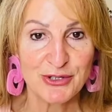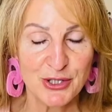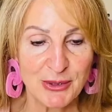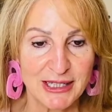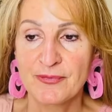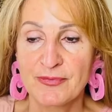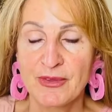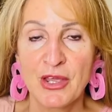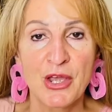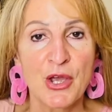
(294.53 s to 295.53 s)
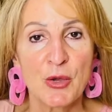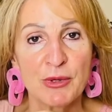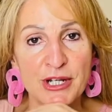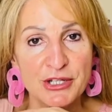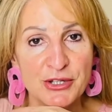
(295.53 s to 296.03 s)
quickly.
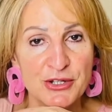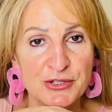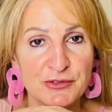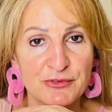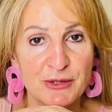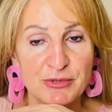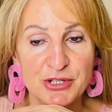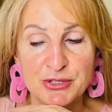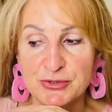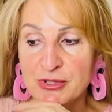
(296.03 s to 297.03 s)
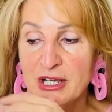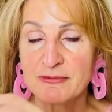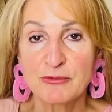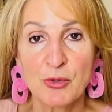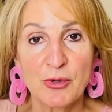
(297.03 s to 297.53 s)
When I go into a fabric store, I
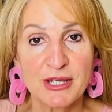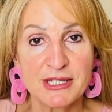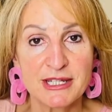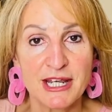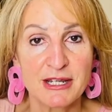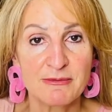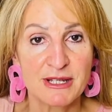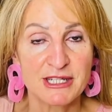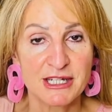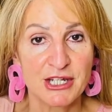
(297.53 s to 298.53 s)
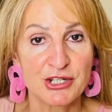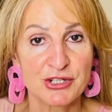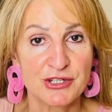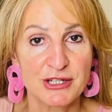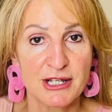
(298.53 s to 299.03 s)
always take my sketch
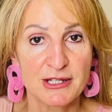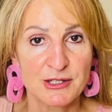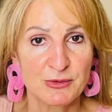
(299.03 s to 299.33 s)
designs